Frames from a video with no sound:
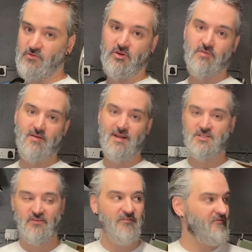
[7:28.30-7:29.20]
I've got to rearrange
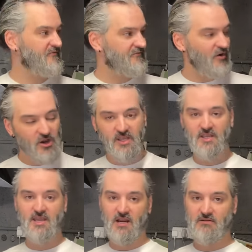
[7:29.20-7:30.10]
the
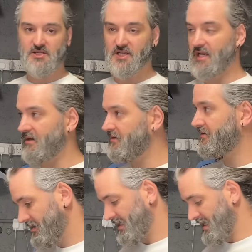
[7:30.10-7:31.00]
fucking garage again.
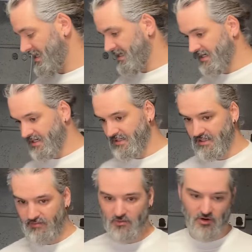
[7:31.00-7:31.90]

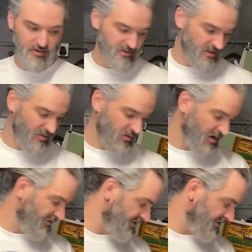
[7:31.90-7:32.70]
Never mind, it'd be worth